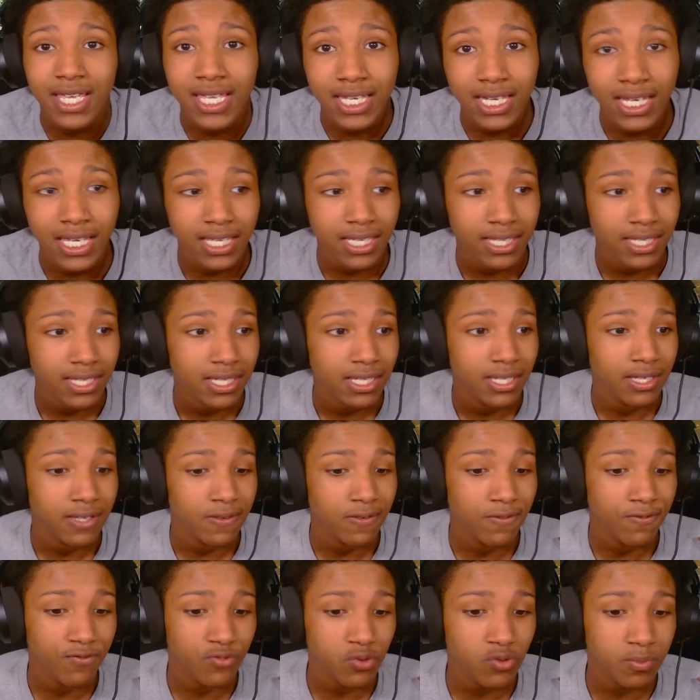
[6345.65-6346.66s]
it. You
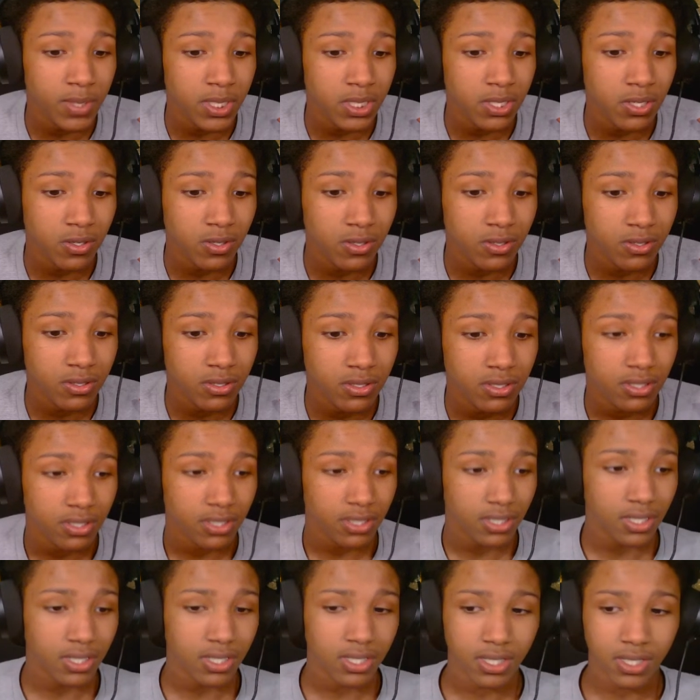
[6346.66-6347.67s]
feel me, dog?
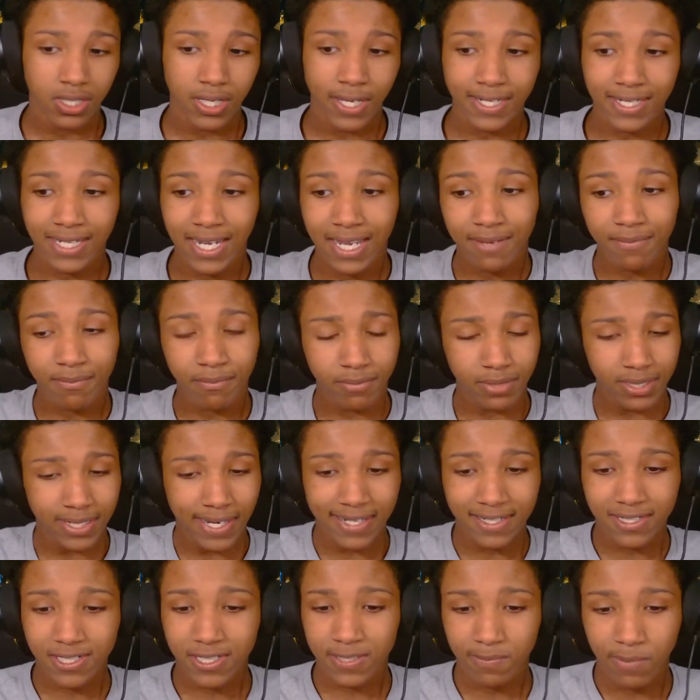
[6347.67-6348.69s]
Like that. But that's
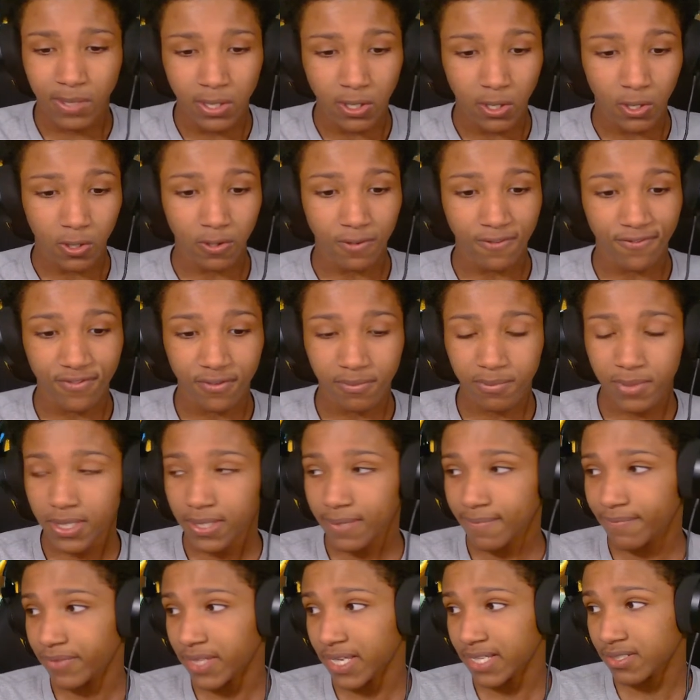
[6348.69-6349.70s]
just me, though. You feel me?
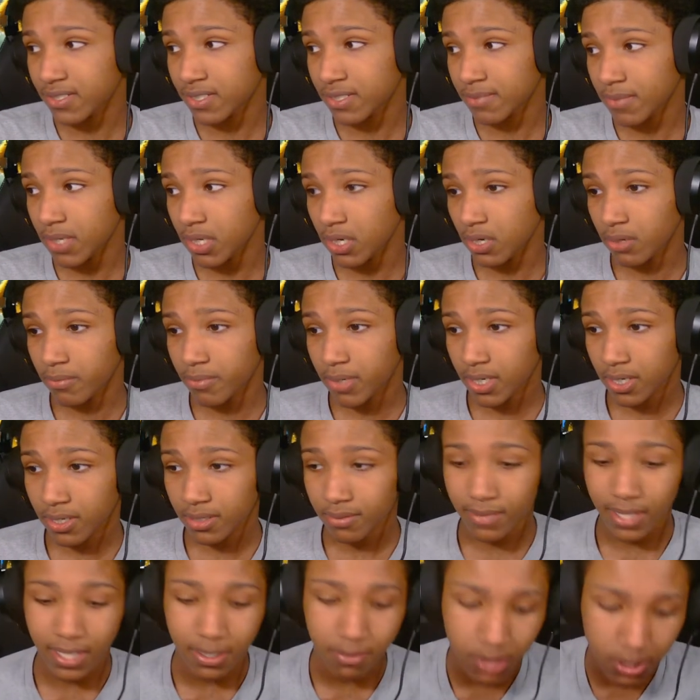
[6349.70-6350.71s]
That's just me, though, bro.
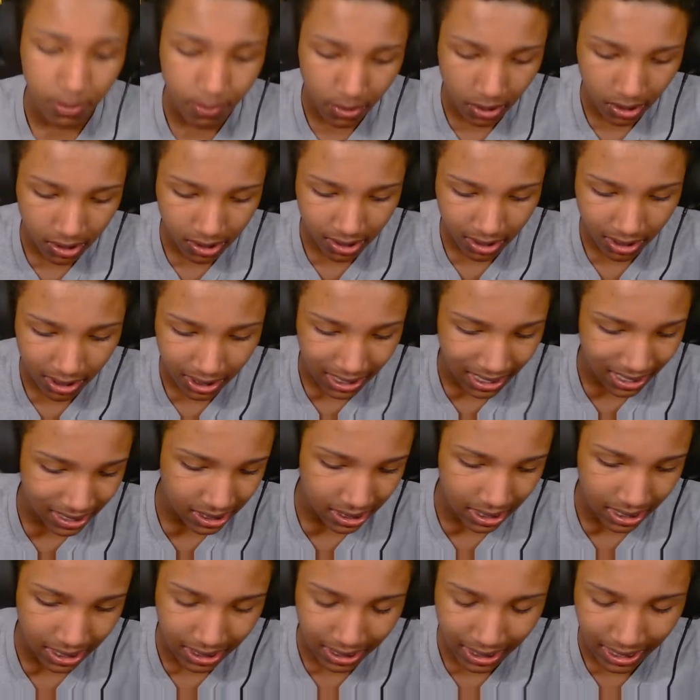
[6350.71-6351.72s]
Like, me personally, not
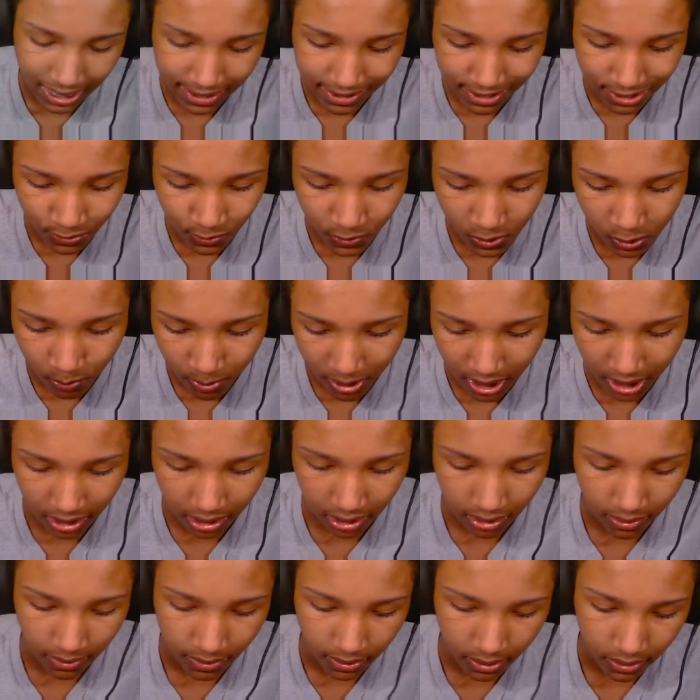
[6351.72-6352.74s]
taking that disrespect.
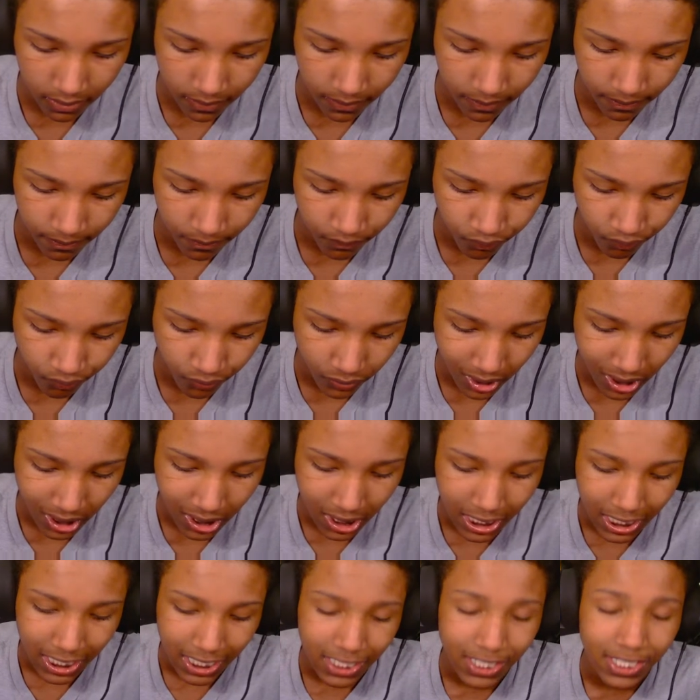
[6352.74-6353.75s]

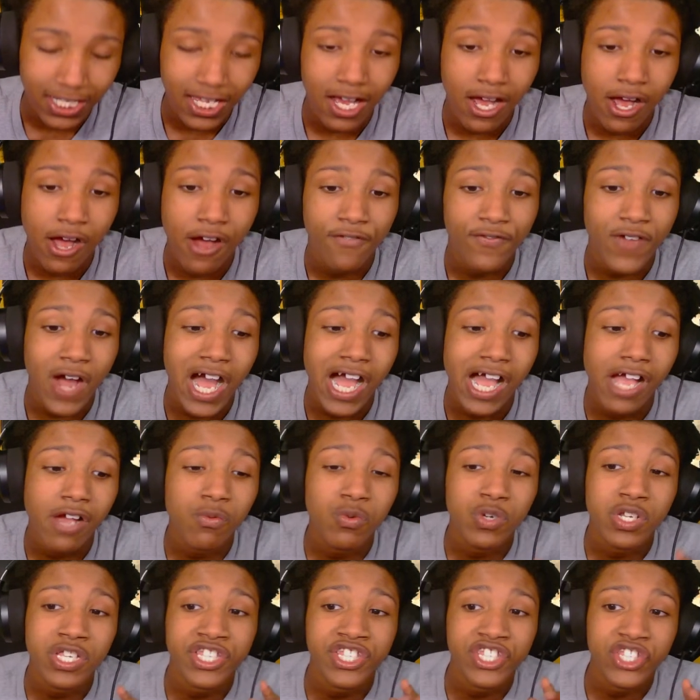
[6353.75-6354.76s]
Now, if I
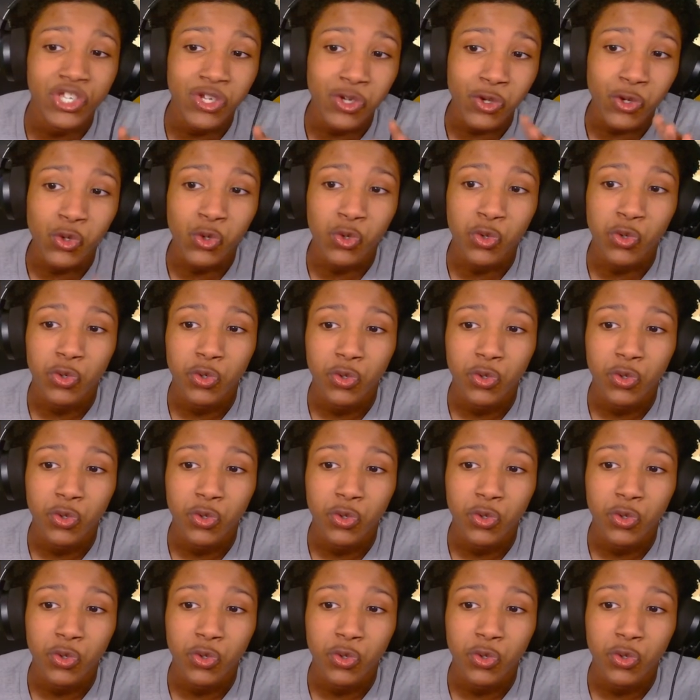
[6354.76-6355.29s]
was you...